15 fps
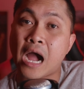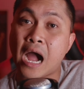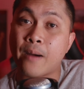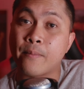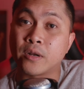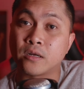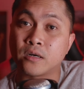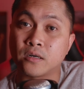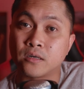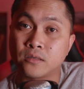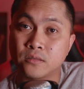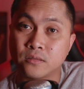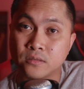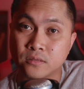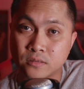I'm gonna
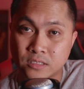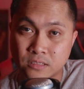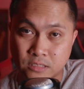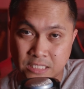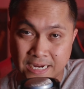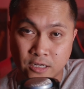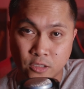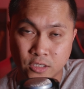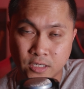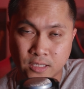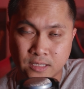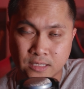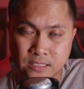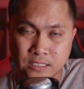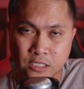take a look
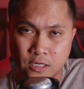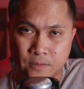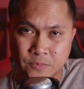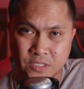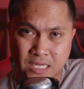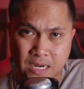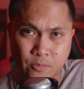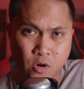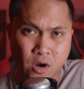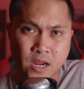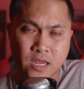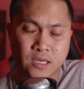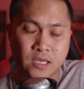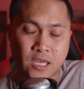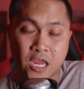at this
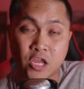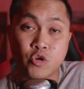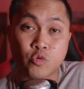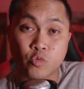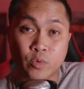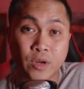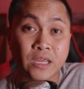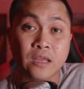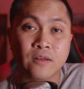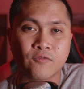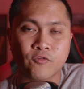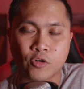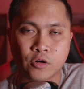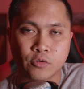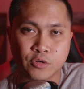samurai. Can you rig it
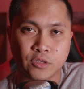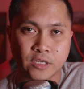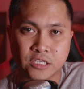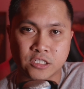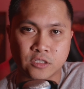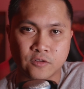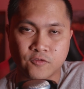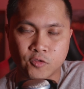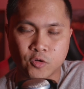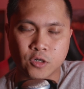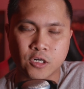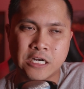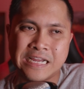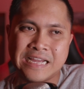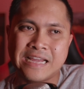for Unreal Engine
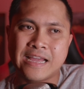4?